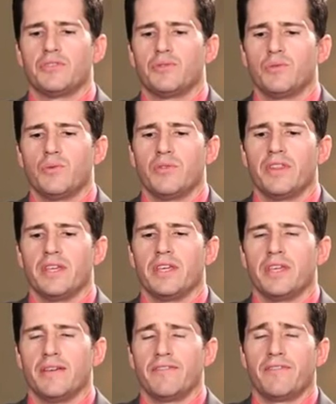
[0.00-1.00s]
to
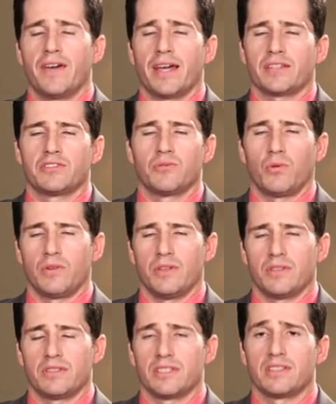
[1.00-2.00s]
the effects or
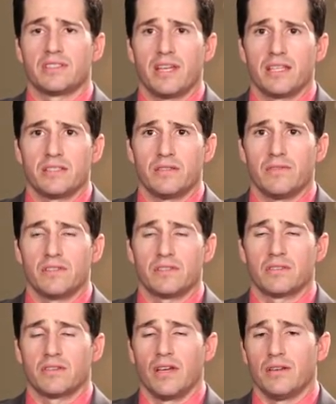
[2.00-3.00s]
the success of
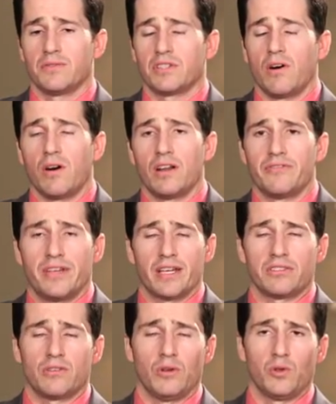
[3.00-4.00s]
this
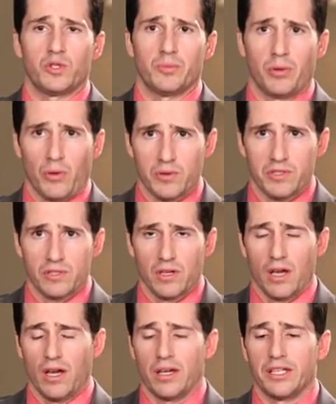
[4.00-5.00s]
SCAARFX or UltraPulse
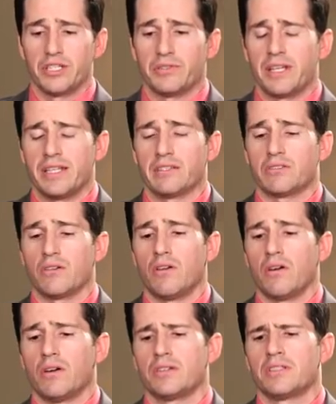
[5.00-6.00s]
in treating
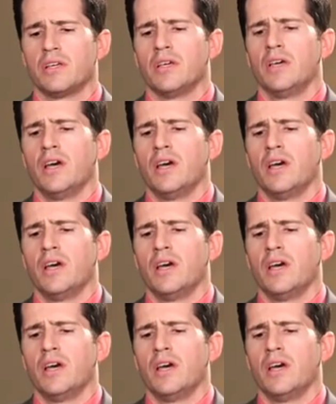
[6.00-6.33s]
scars.